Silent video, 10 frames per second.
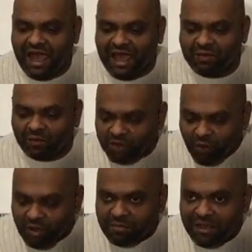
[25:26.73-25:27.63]
and we
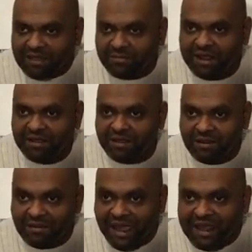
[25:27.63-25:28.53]
don't want to make
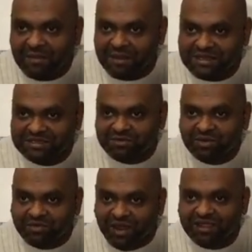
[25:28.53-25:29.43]
enemies.
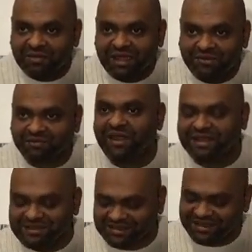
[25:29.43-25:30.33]
We'd rather make
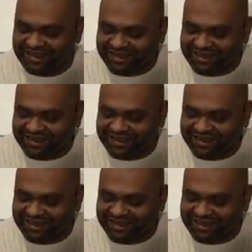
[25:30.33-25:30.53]
friends.